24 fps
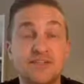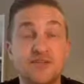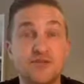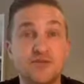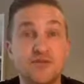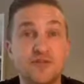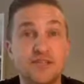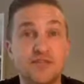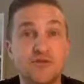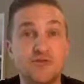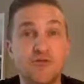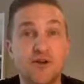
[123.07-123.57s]

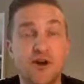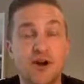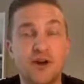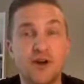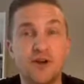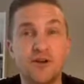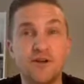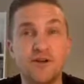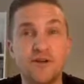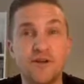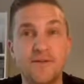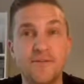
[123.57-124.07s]
industries
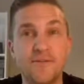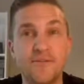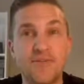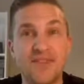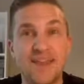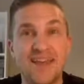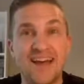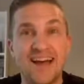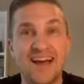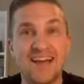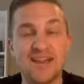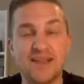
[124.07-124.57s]
around.
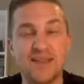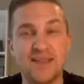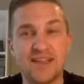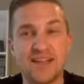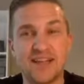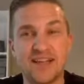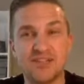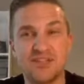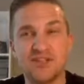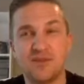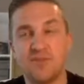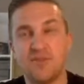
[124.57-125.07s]
And I think
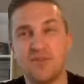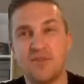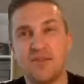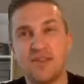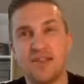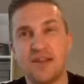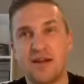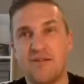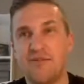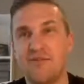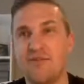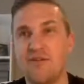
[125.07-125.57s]
that's something
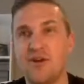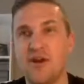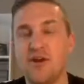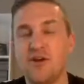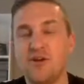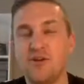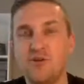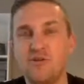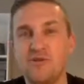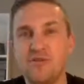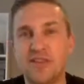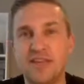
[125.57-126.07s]
that I
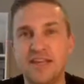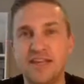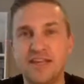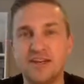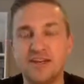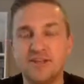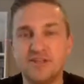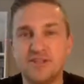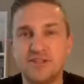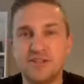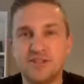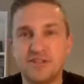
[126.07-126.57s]
found over the
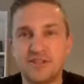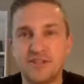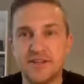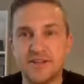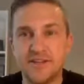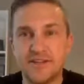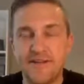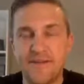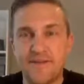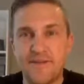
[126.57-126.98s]
years is that